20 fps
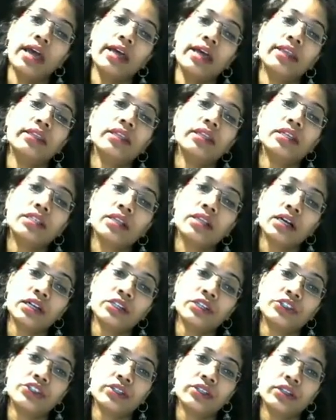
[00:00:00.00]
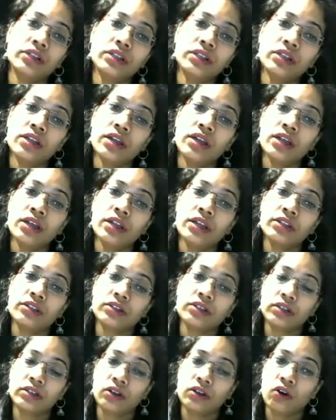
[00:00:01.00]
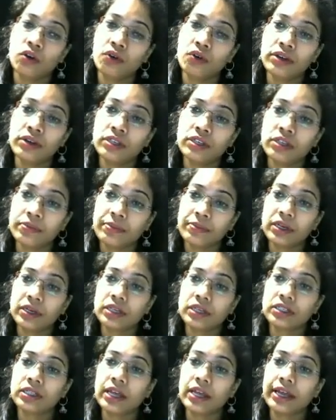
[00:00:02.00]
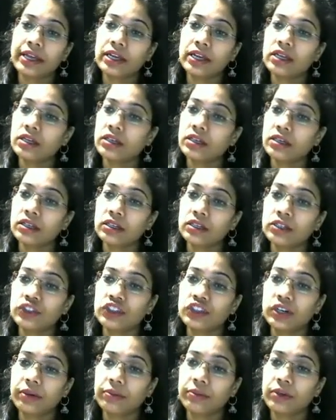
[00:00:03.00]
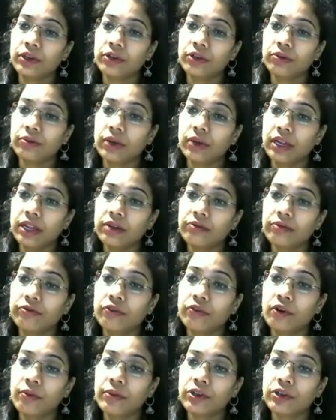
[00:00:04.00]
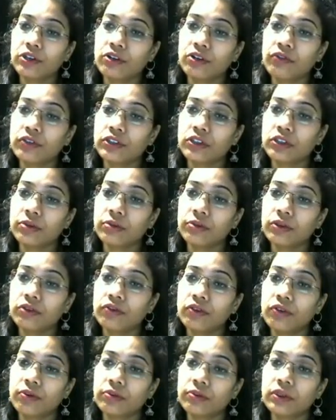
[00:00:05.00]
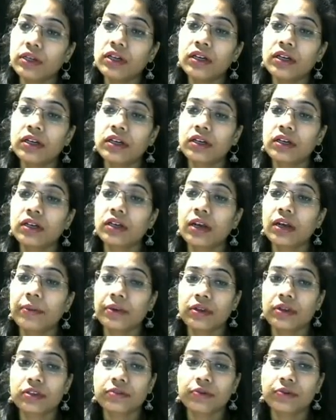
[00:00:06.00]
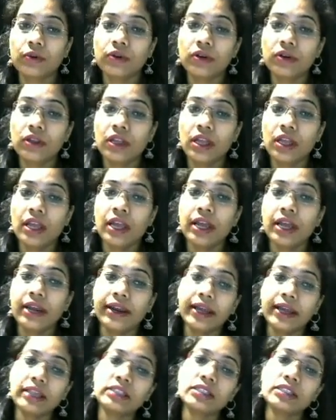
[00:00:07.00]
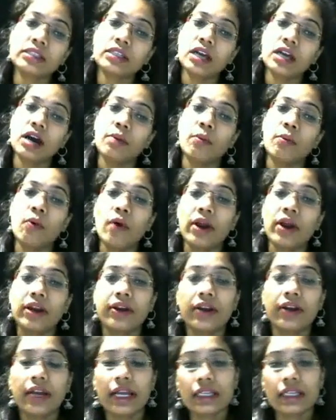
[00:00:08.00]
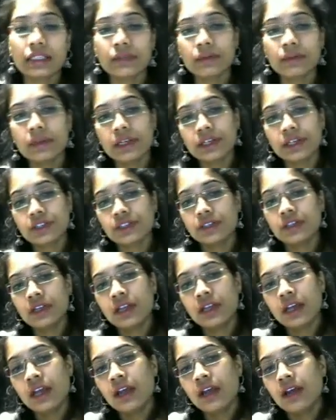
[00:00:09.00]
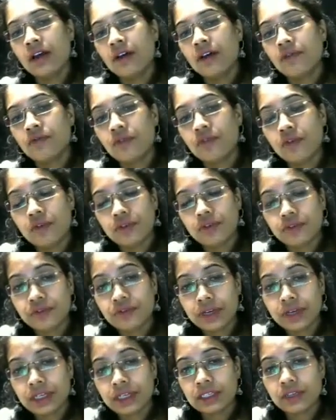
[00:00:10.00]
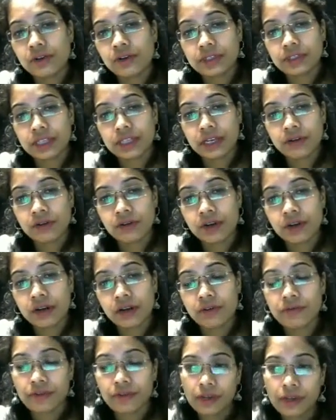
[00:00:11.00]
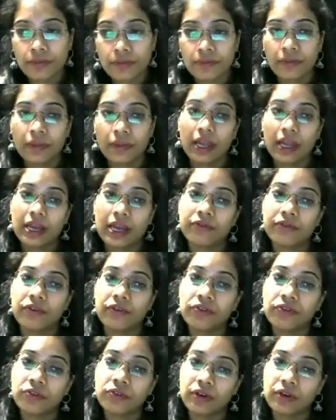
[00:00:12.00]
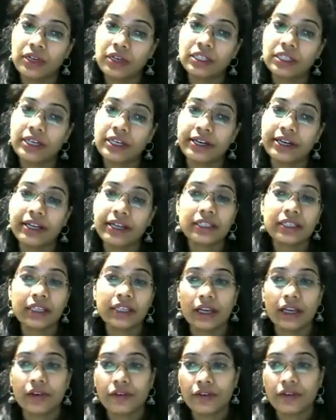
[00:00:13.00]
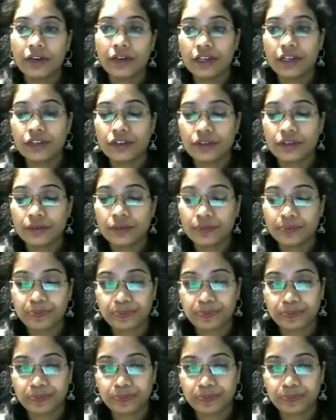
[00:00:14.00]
In this culture, the colonies appears like germ tube, like formation of a germ tube from the chlamydospore. Next is carbohydrate assimilation. Fourth one is oxanography, and fifth one is latex agglutination.